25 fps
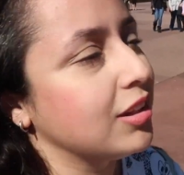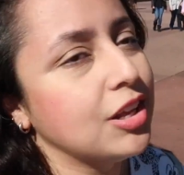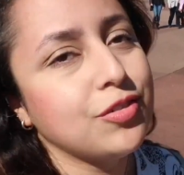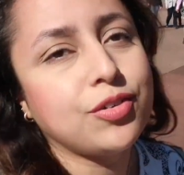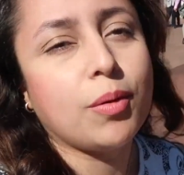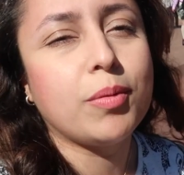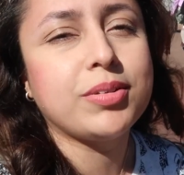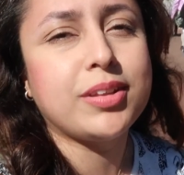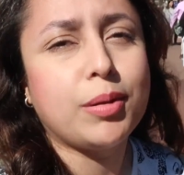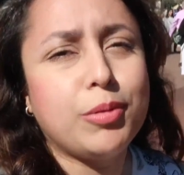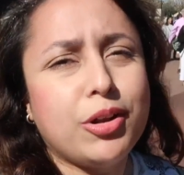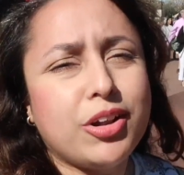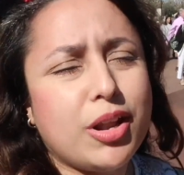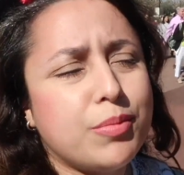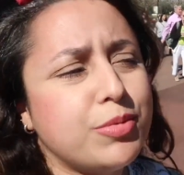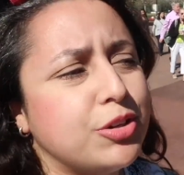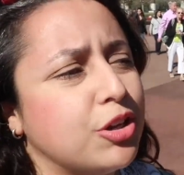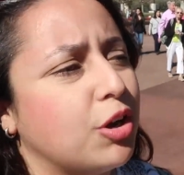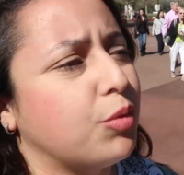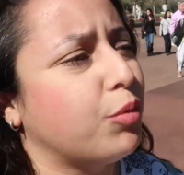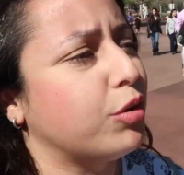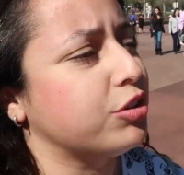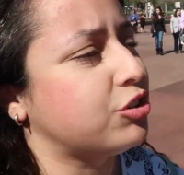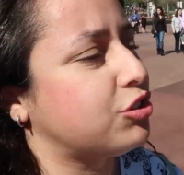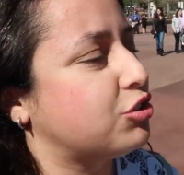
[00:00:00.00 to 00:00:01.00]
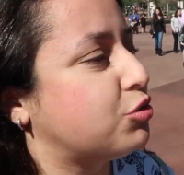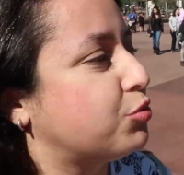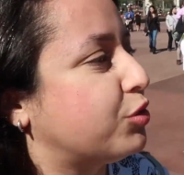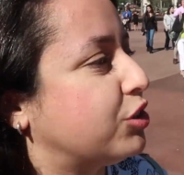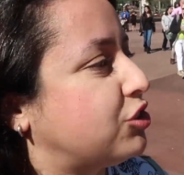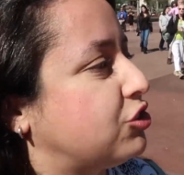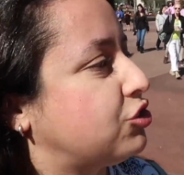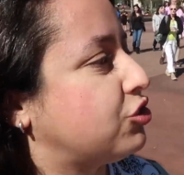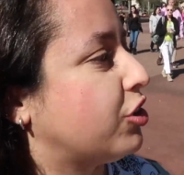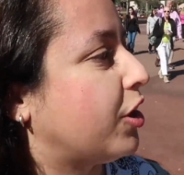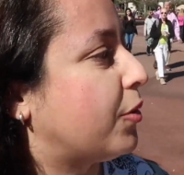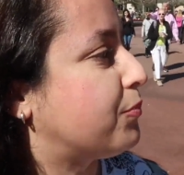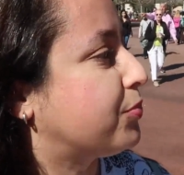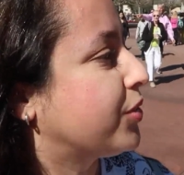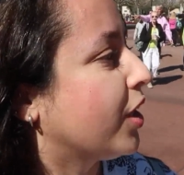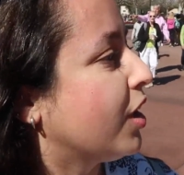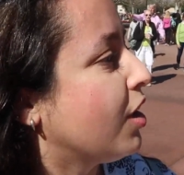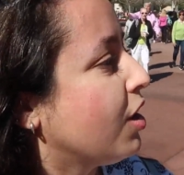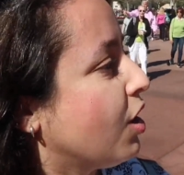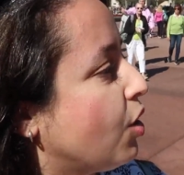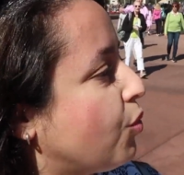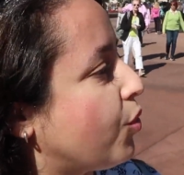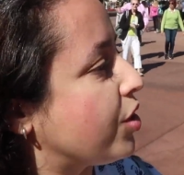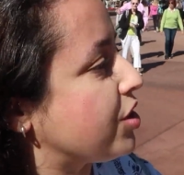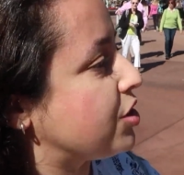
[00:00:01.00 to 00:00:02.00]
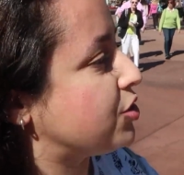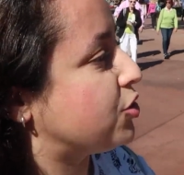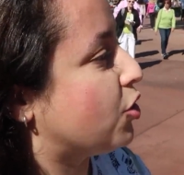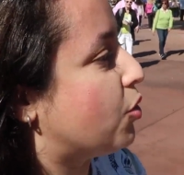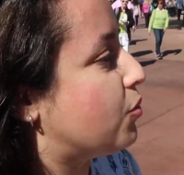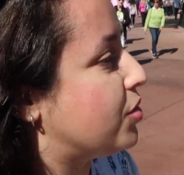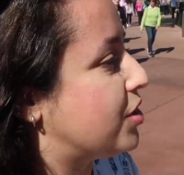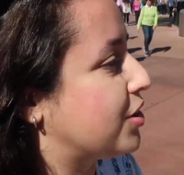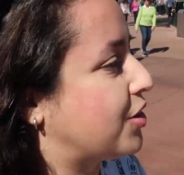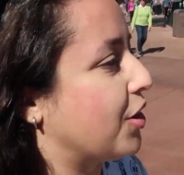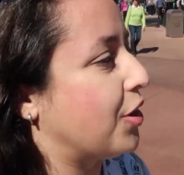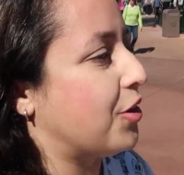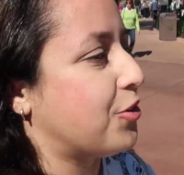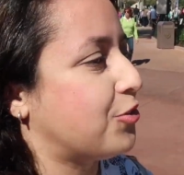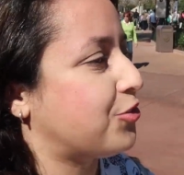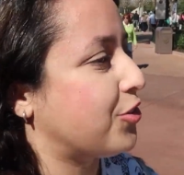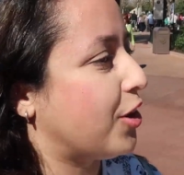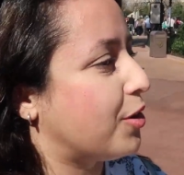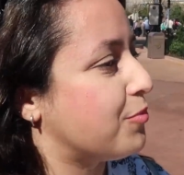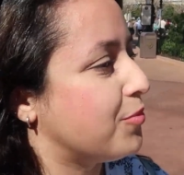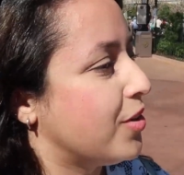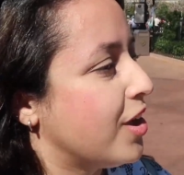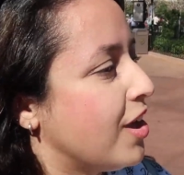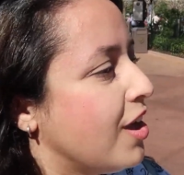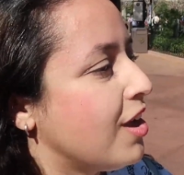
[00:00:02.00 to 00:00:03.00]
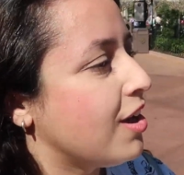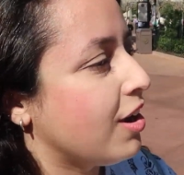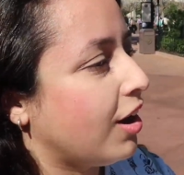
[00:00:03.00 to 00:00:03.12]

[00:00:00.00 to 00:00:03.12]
Leave comments down below, let me know which which um where you normally go from.